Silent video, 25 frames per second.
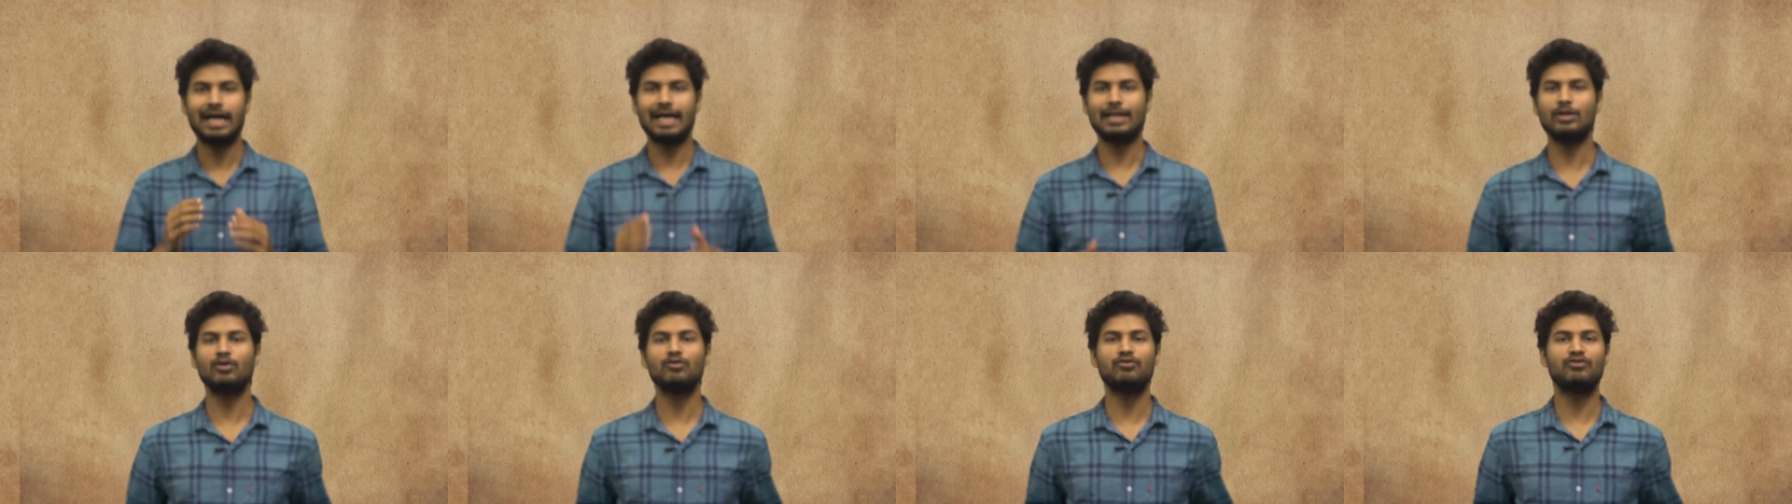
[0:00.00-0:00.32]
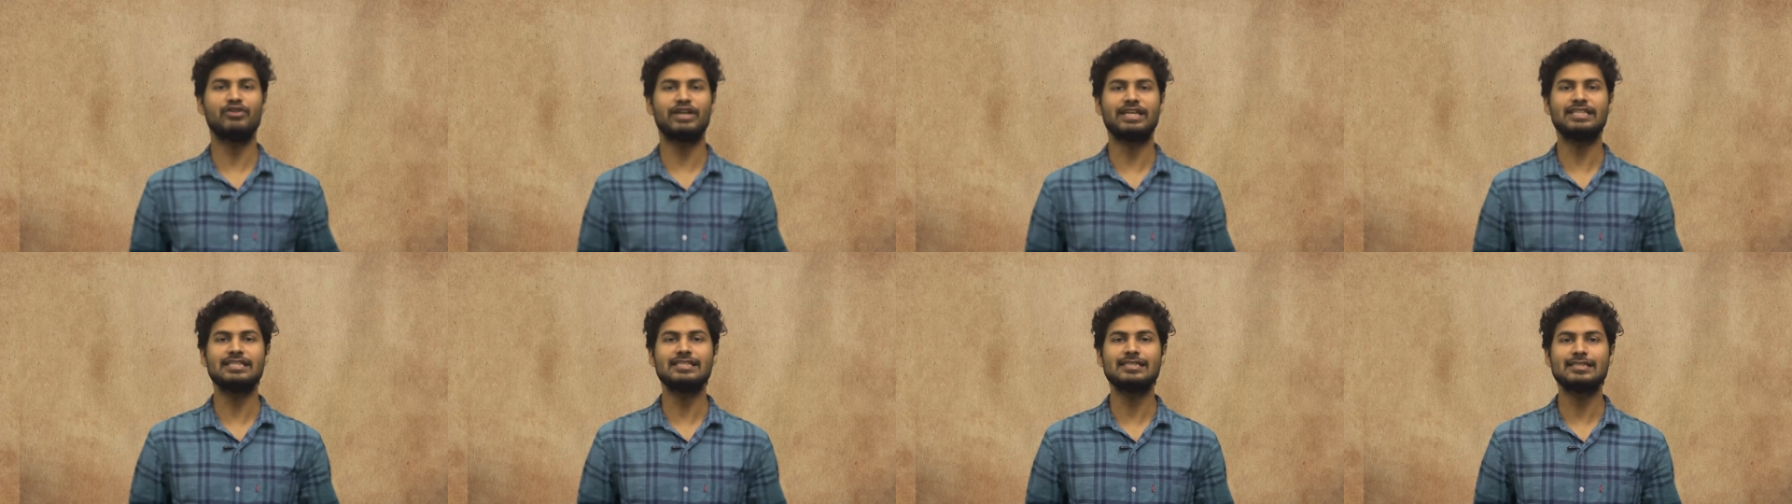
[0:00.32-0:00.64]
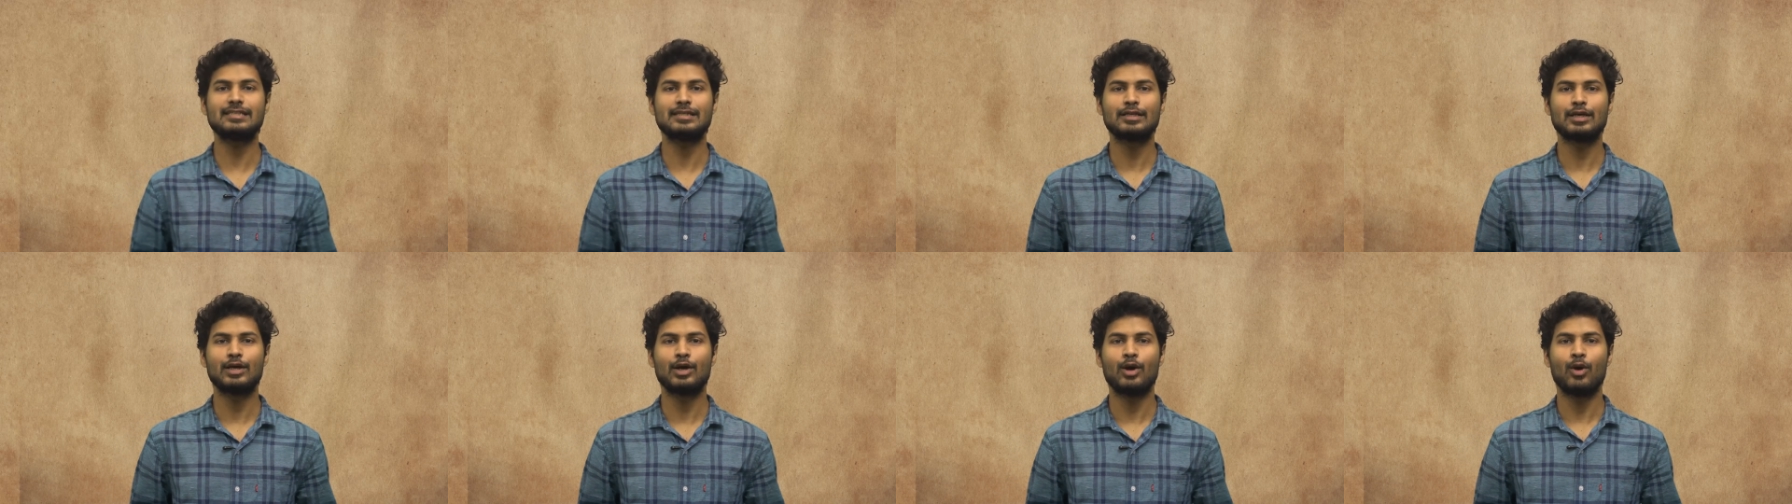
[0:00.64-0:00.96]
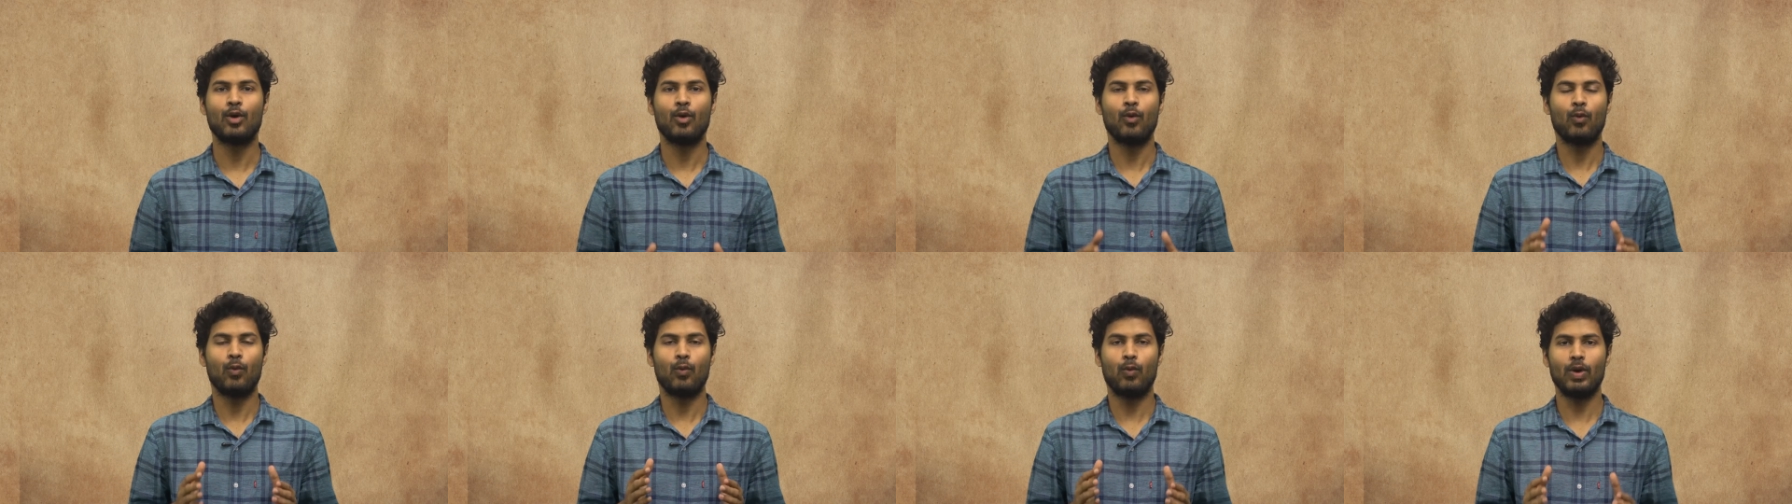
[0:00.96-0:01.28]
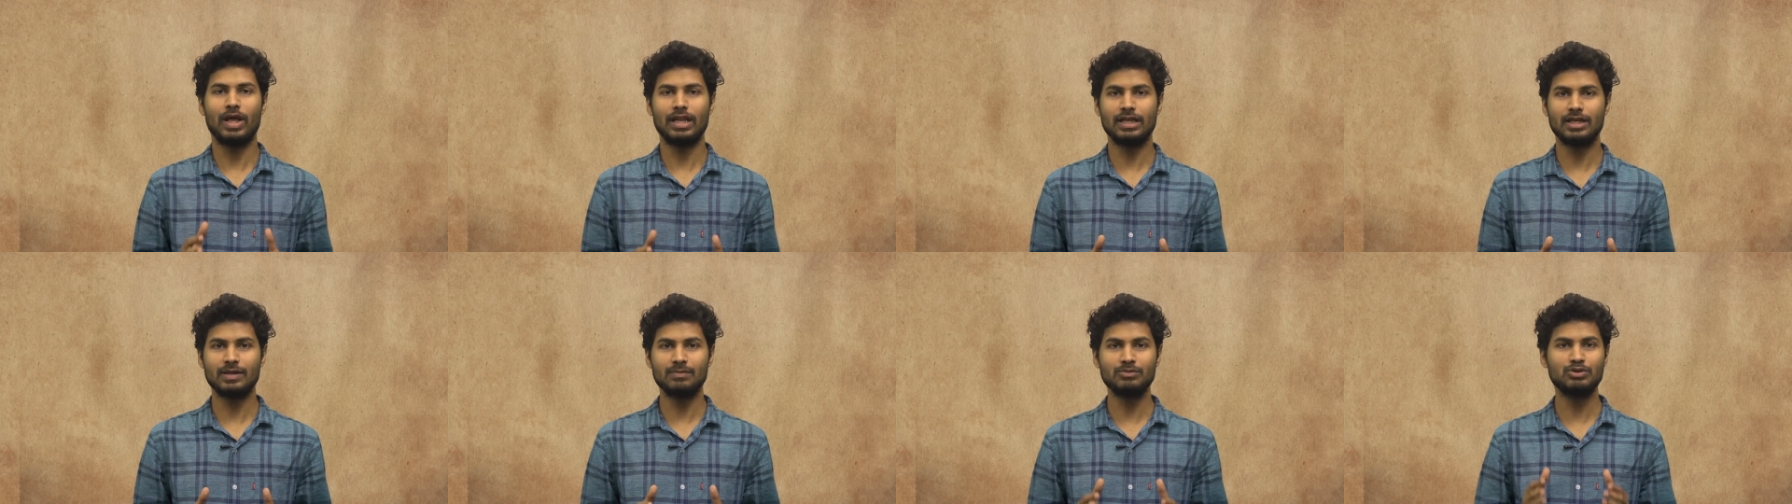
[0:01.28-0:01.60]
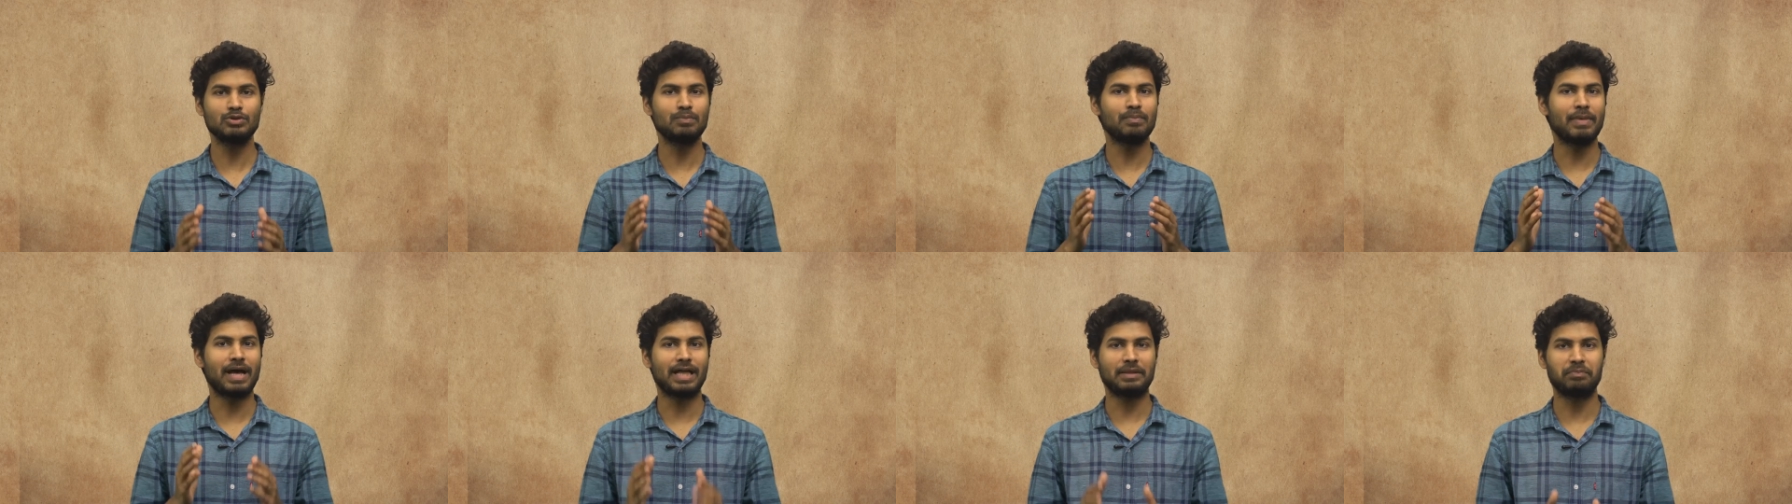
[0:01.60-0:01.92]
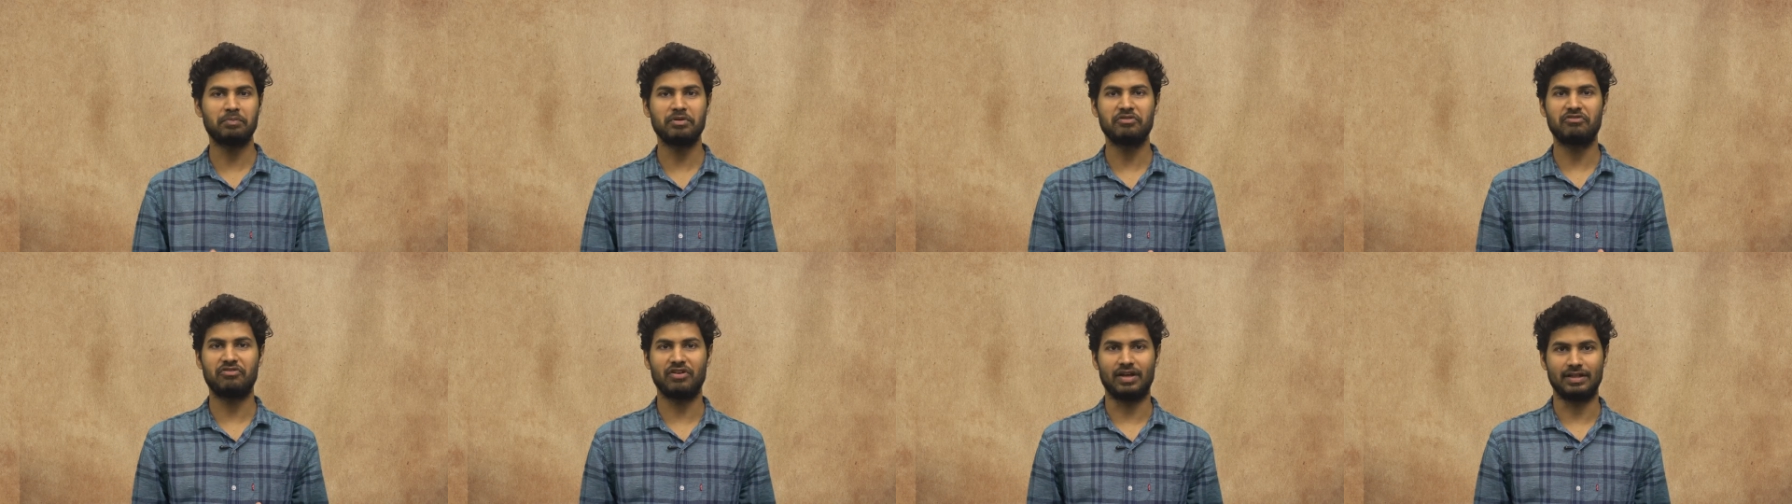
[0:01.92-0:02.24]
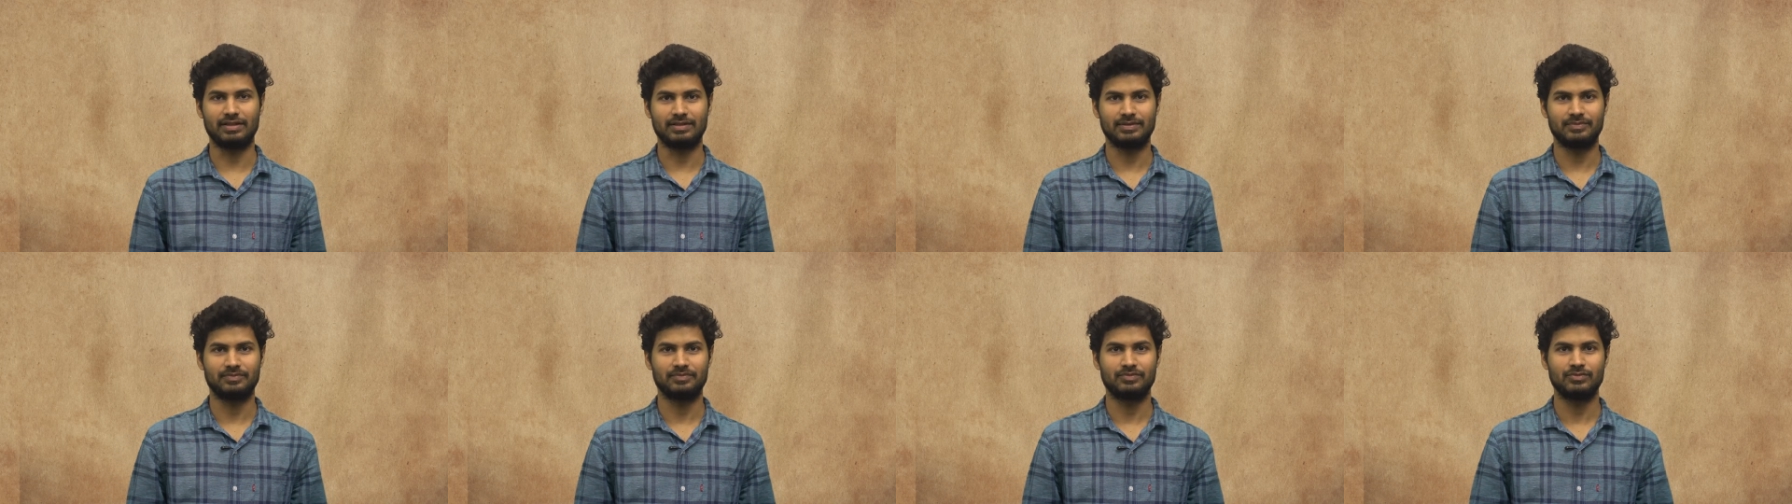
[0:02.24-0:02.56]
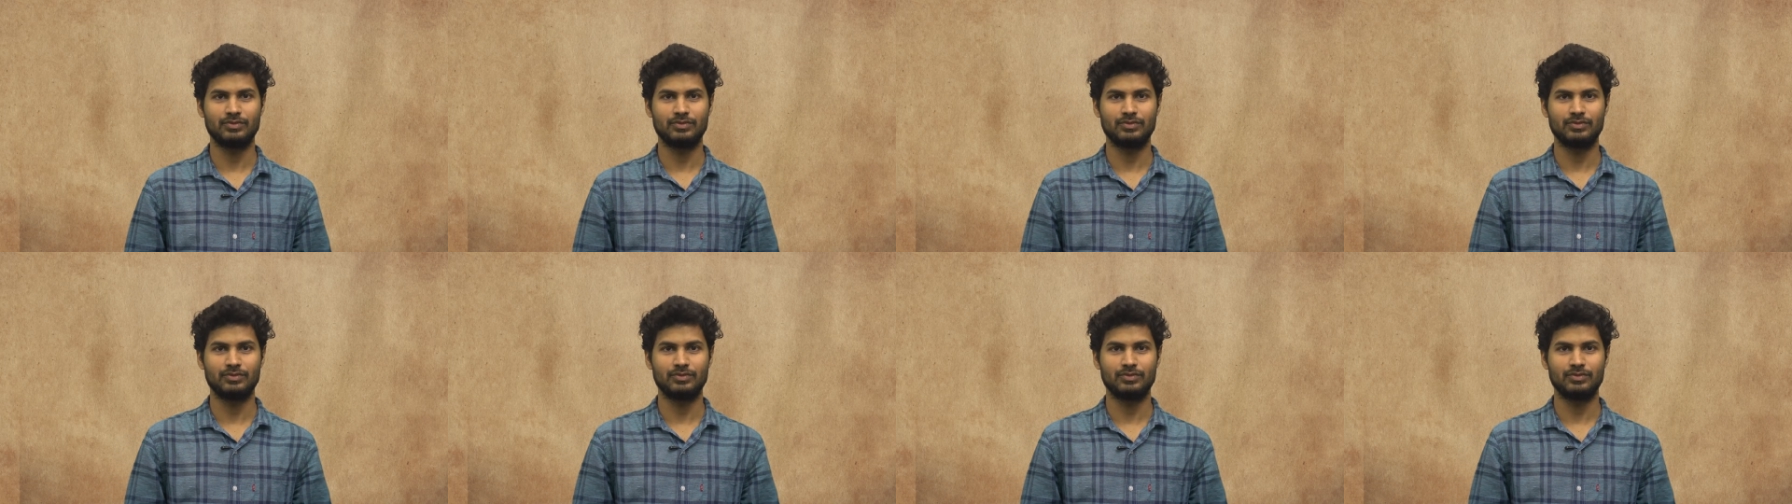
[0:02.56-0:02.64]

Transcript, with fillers: Hello friends, welcome to Math Be Fun.